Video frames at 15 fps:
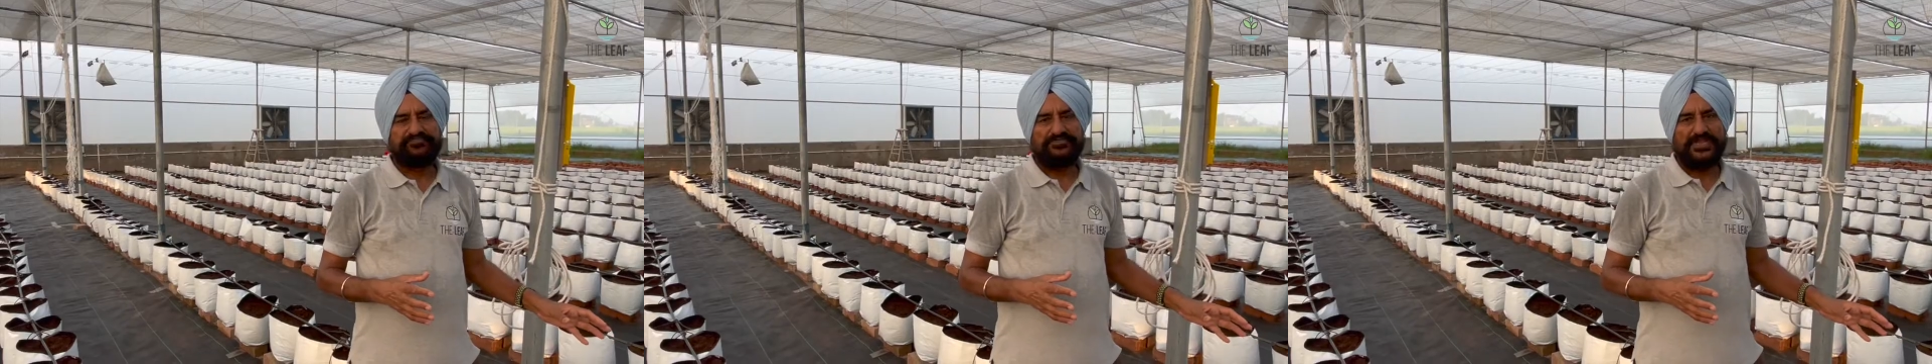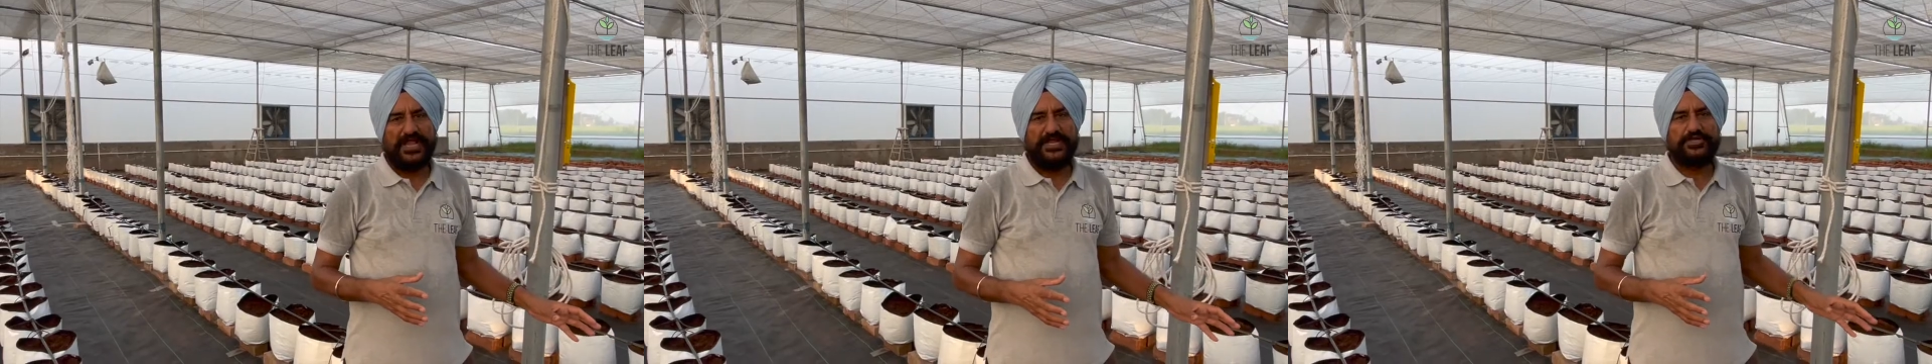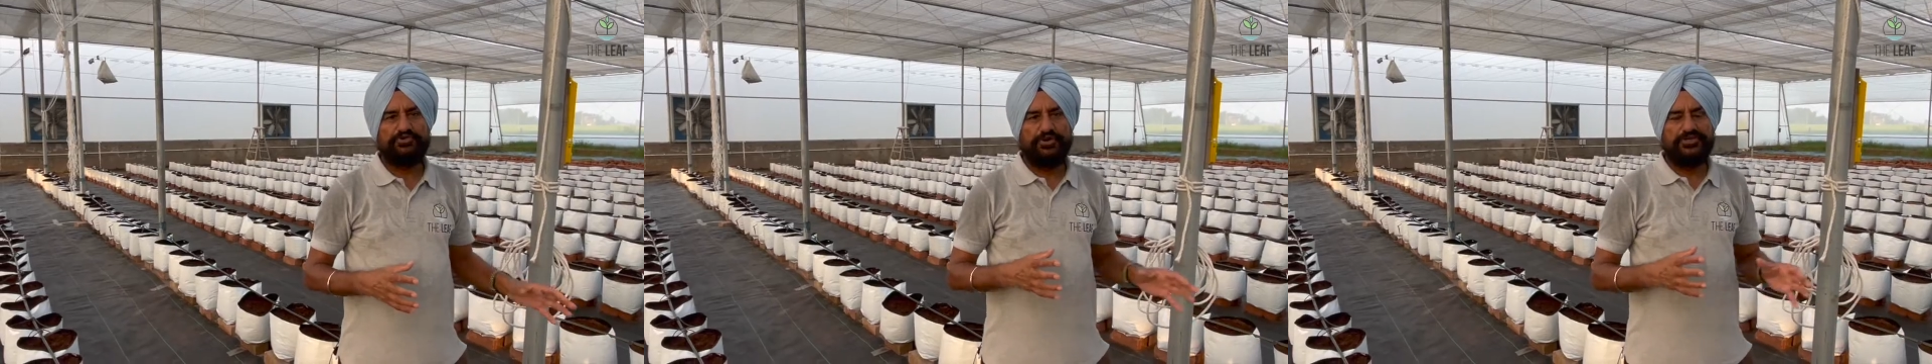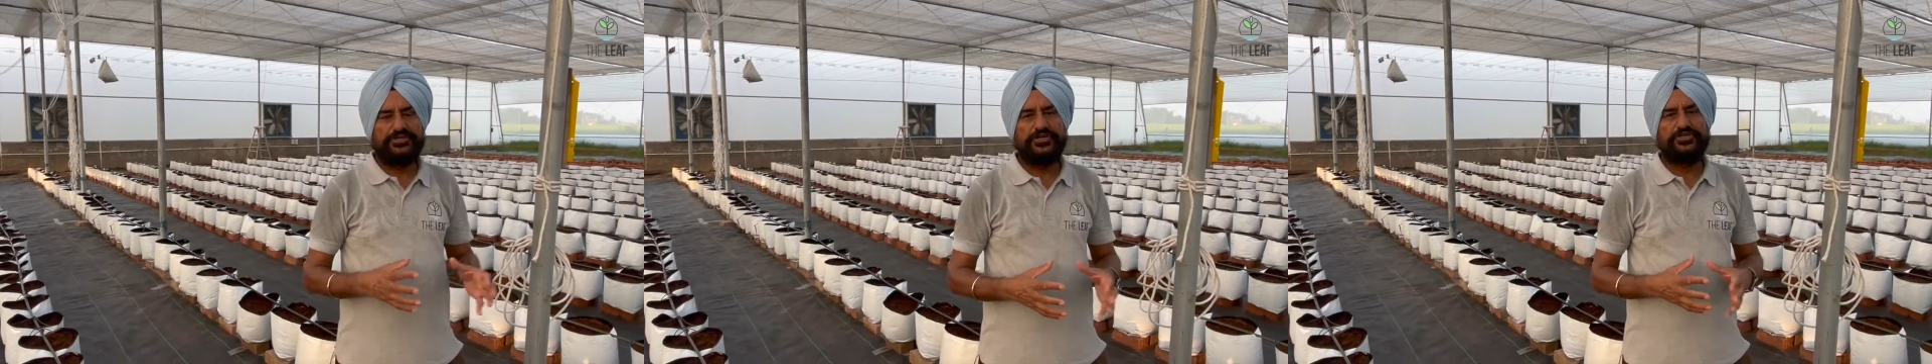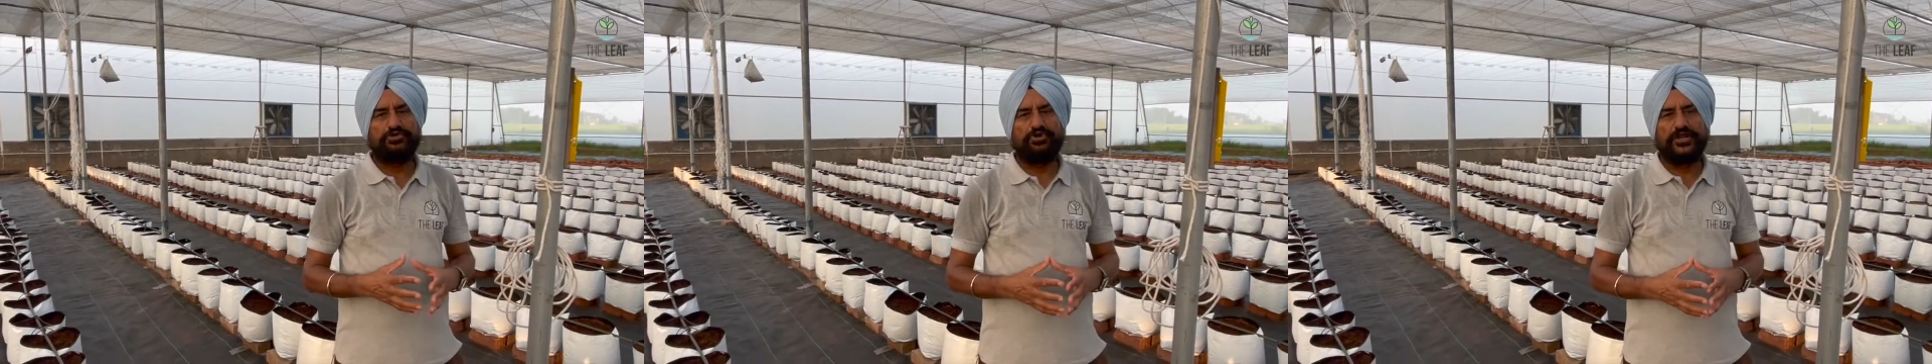and
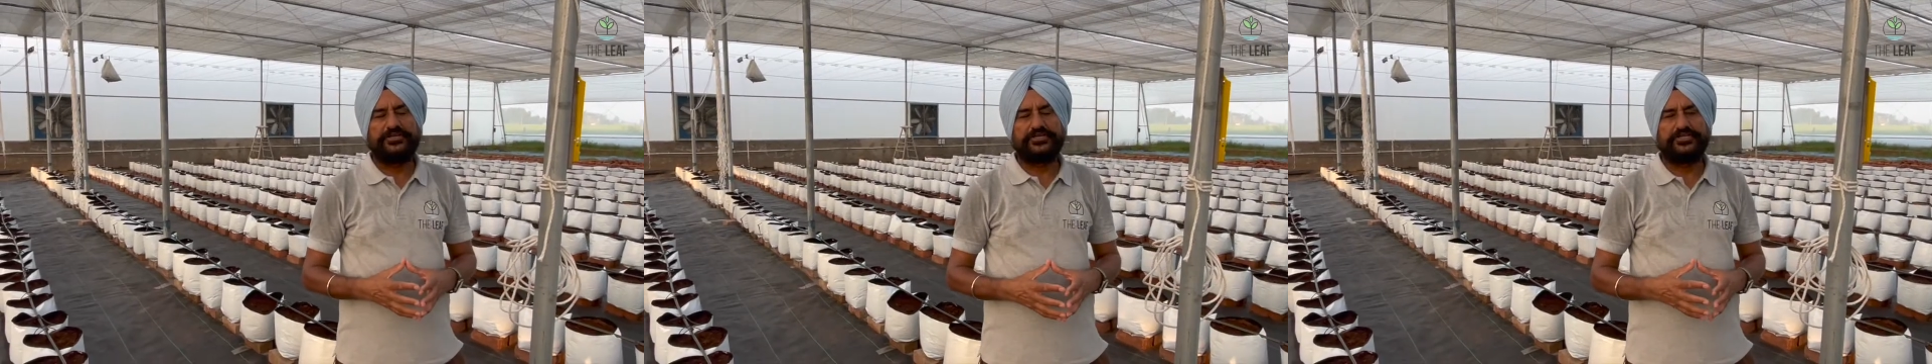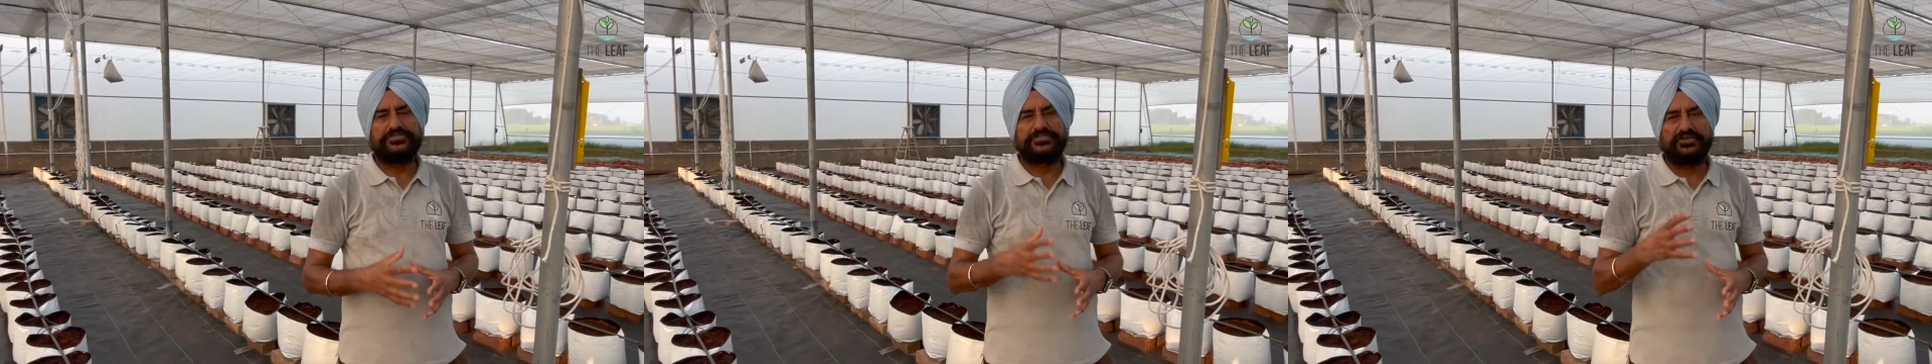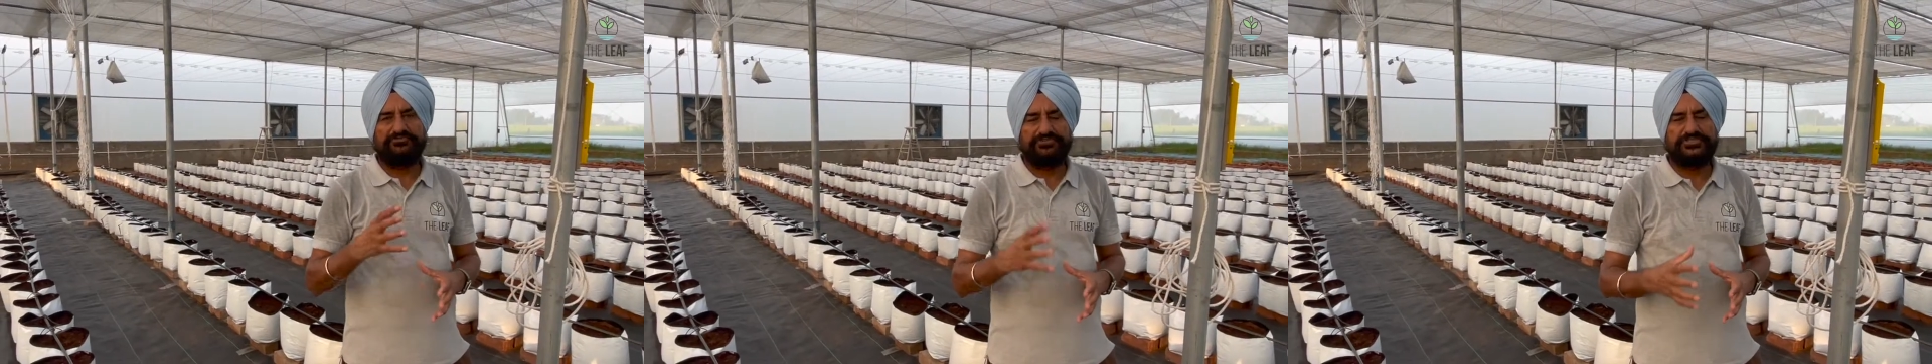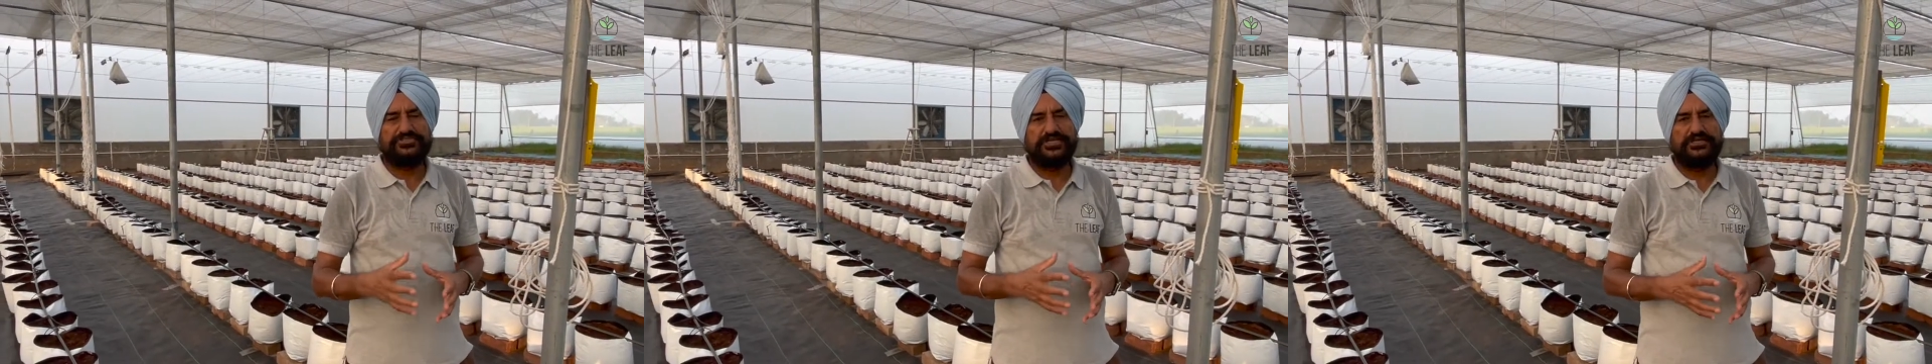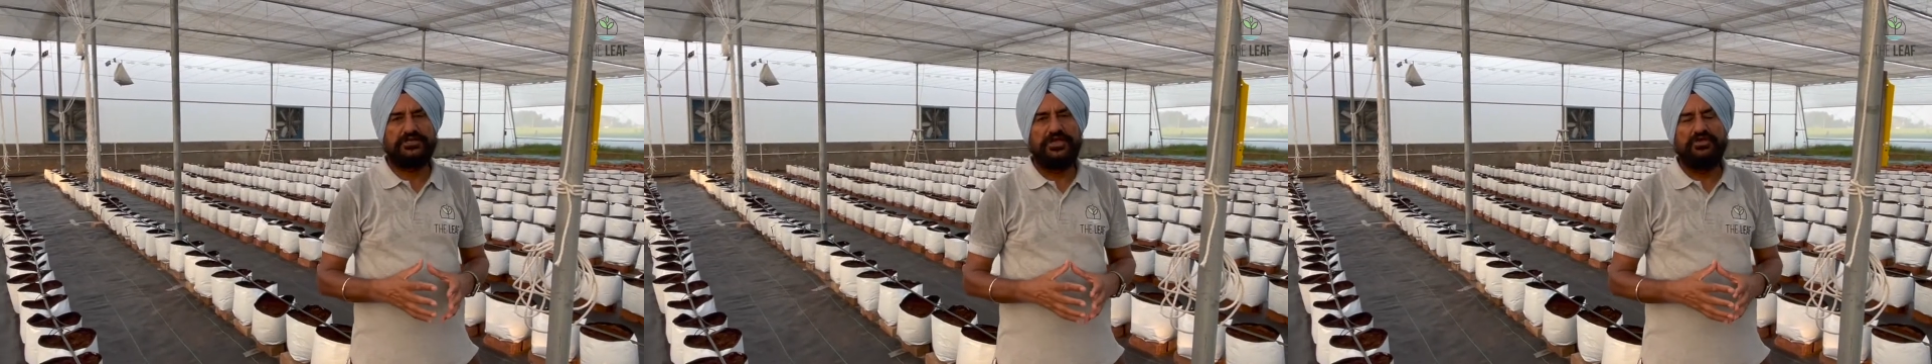22 liter is
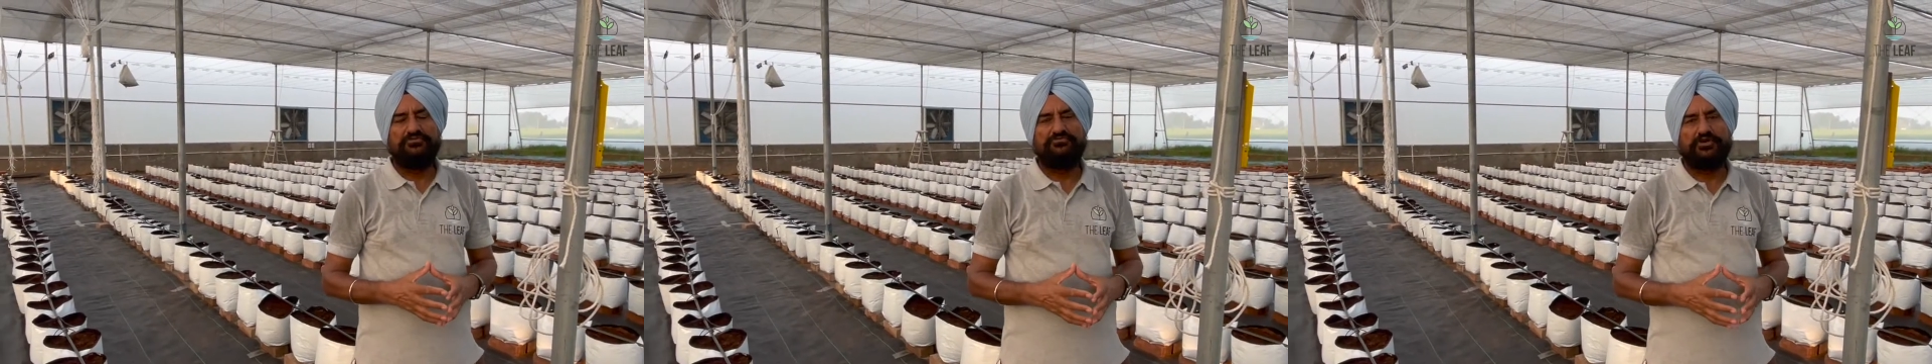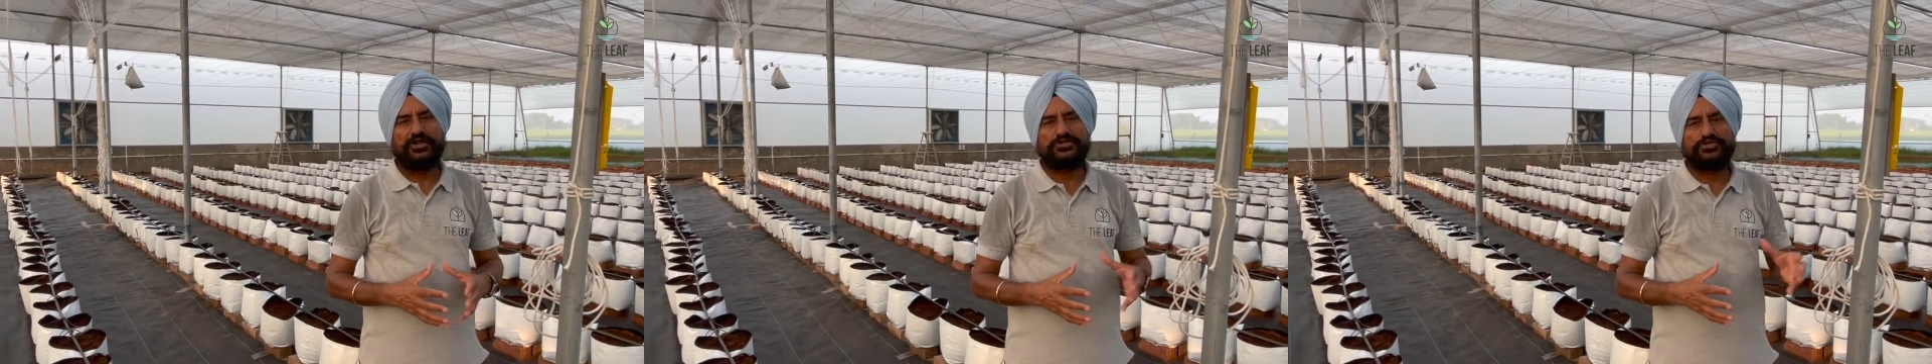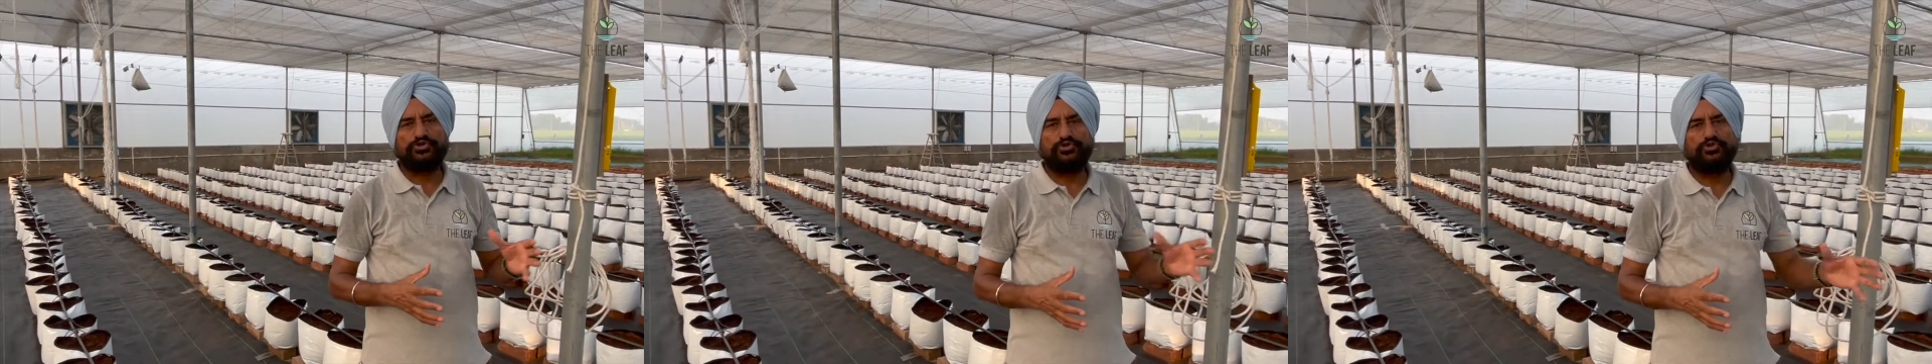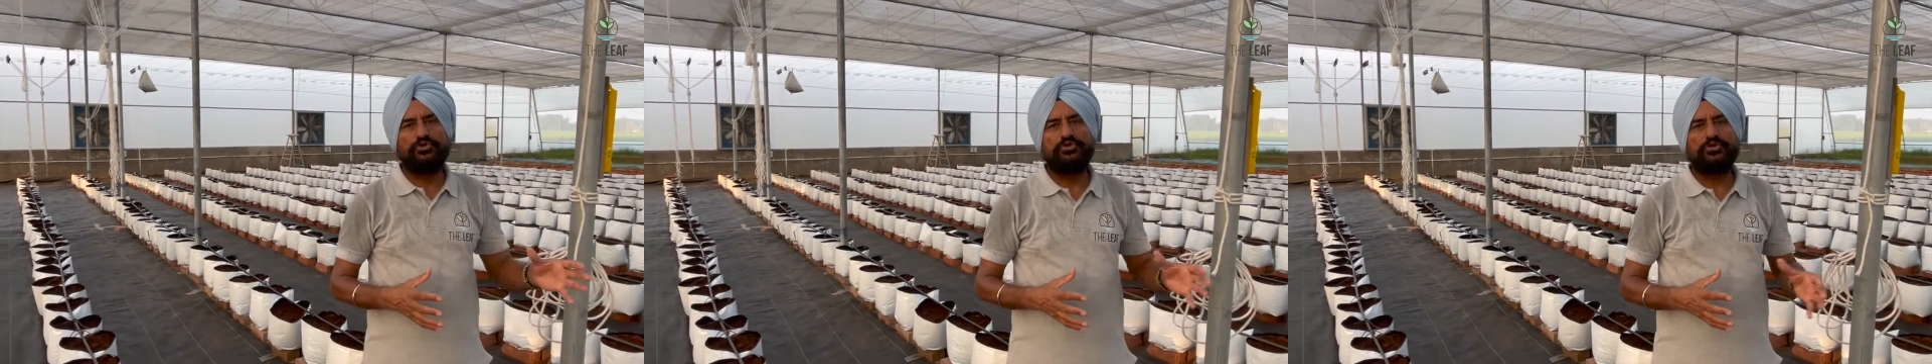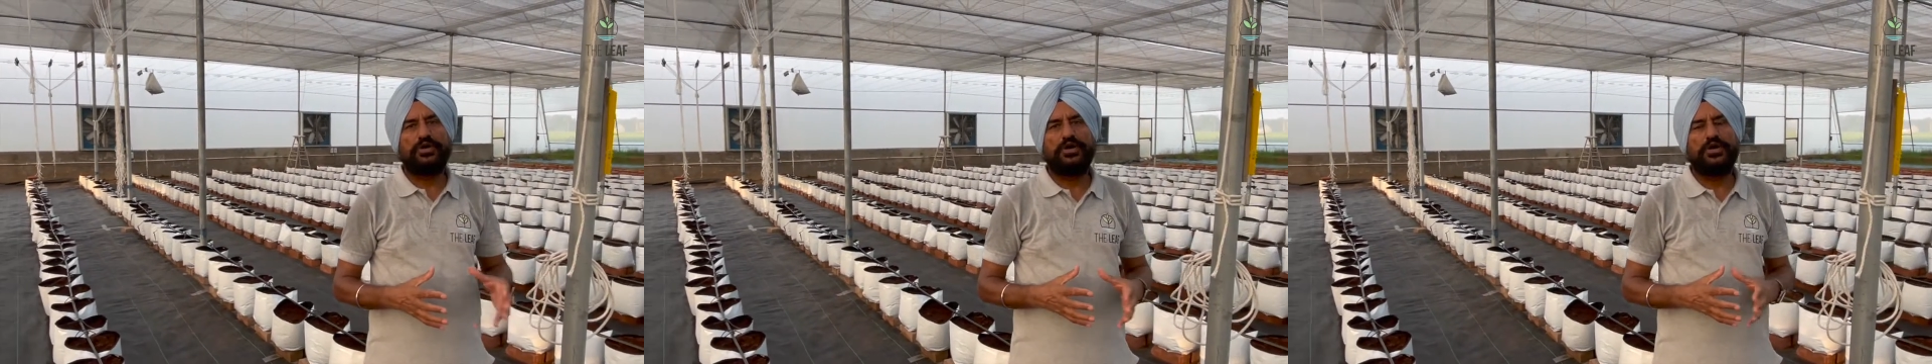sufficient for two